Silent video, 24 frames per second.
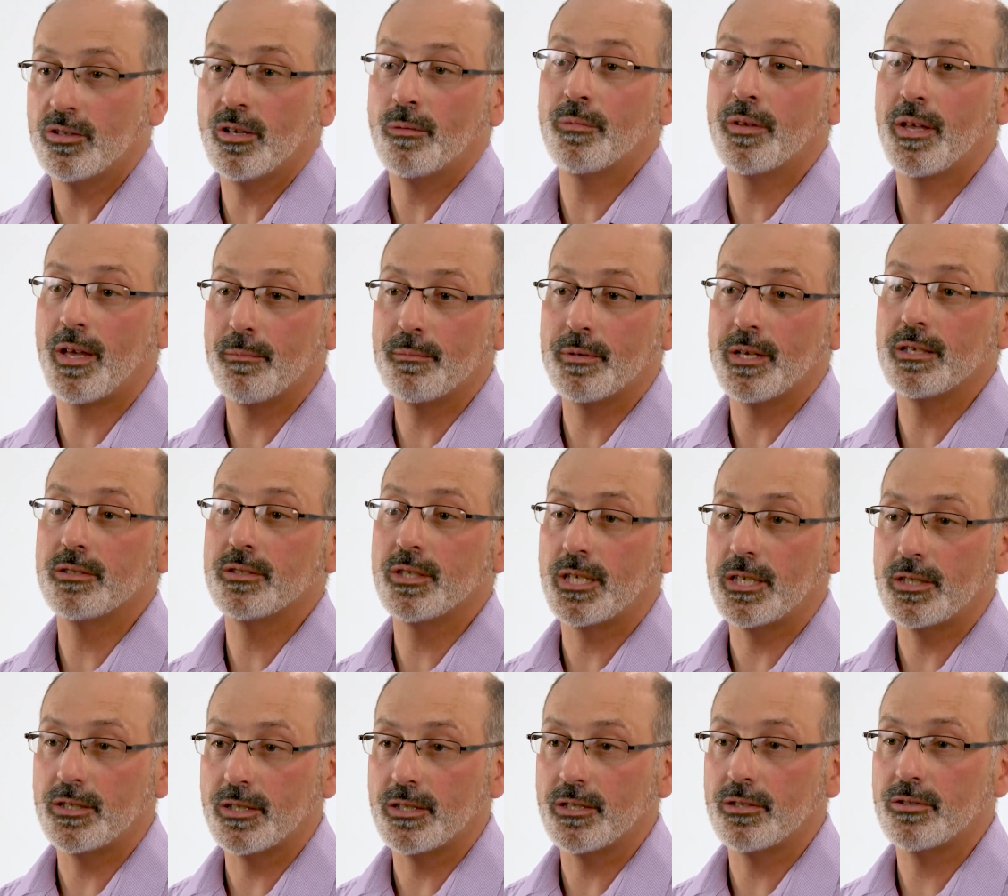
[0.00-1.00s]
Sometimes that's
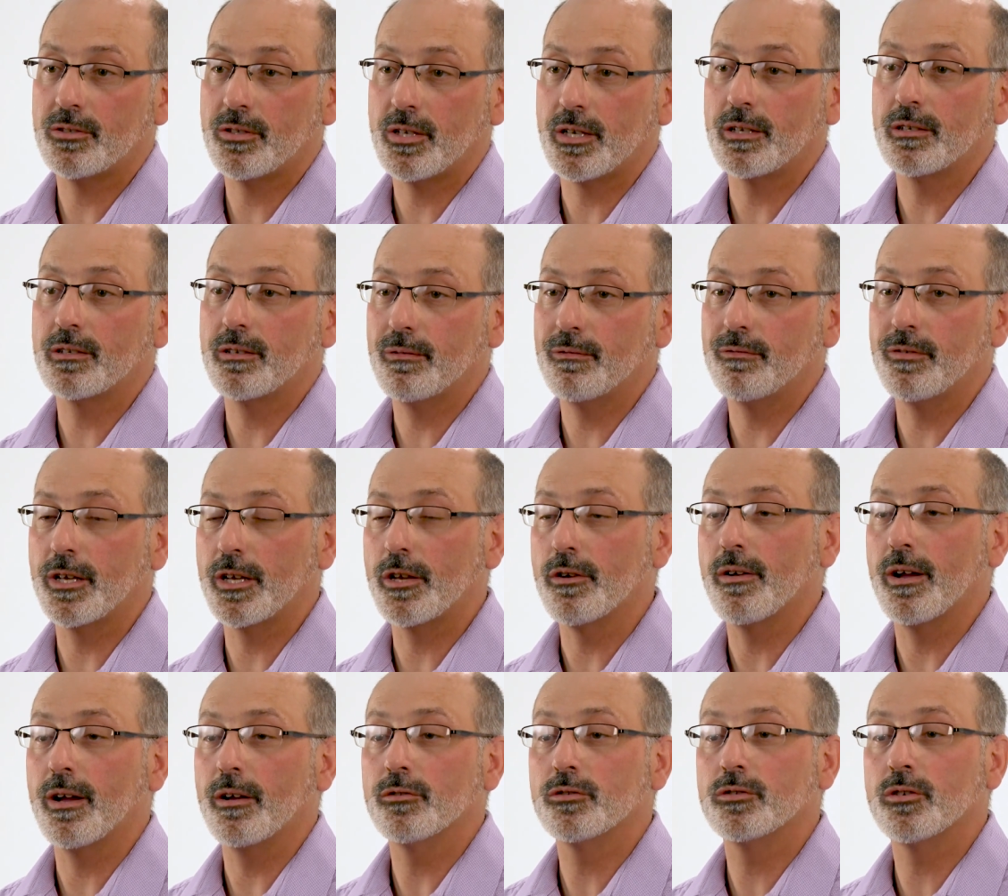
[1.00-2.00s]
the easiest thing to
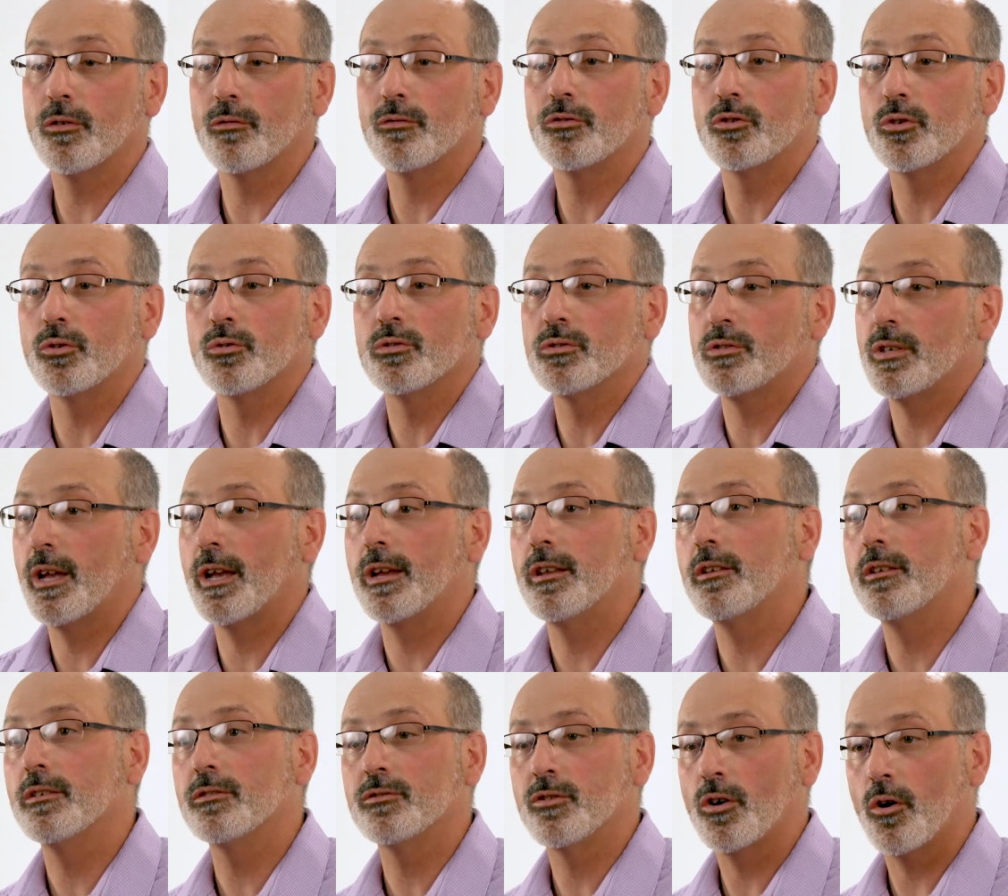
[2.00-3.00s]
figure out. So if students say,
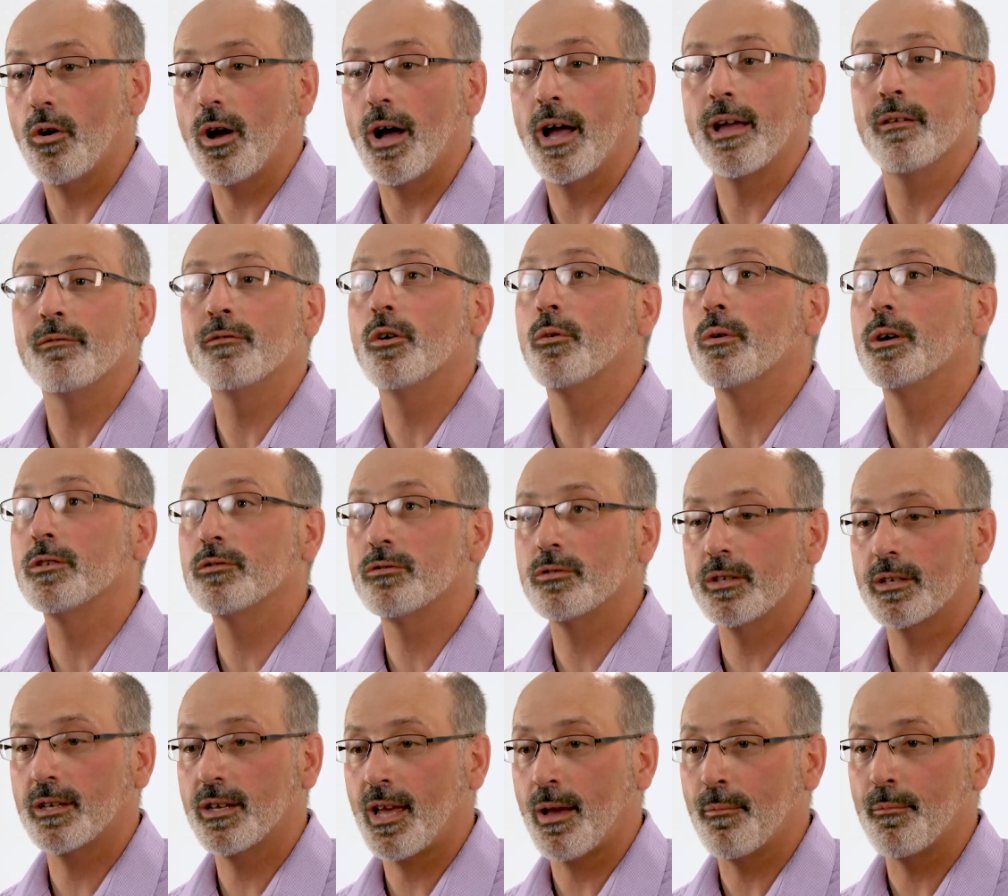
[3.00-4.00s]
"There's no, I have no
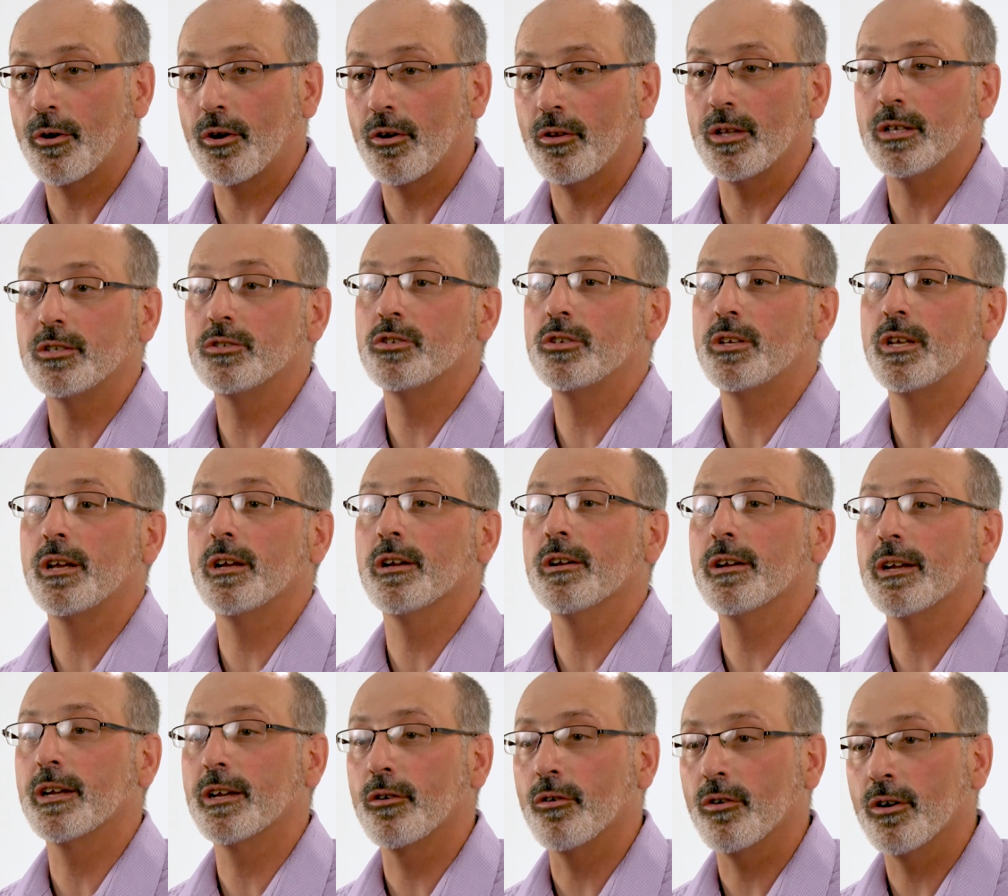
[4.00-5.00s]
interest in chemical
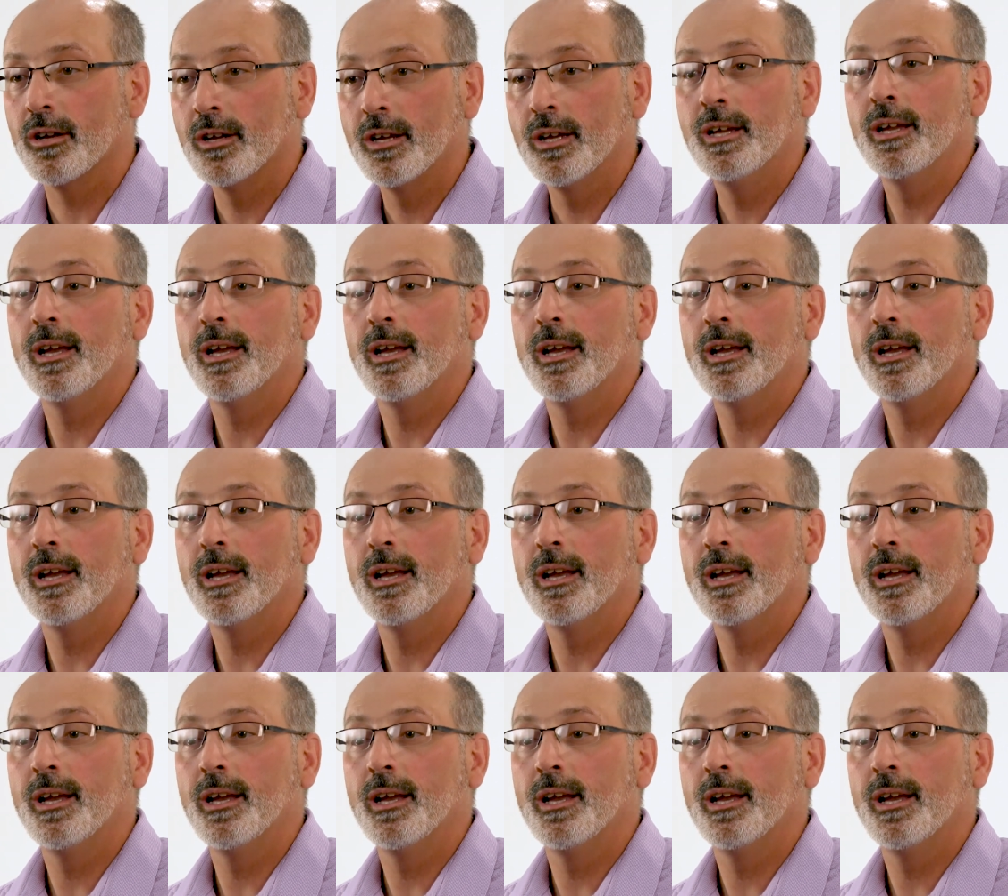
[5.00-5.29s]
engineering or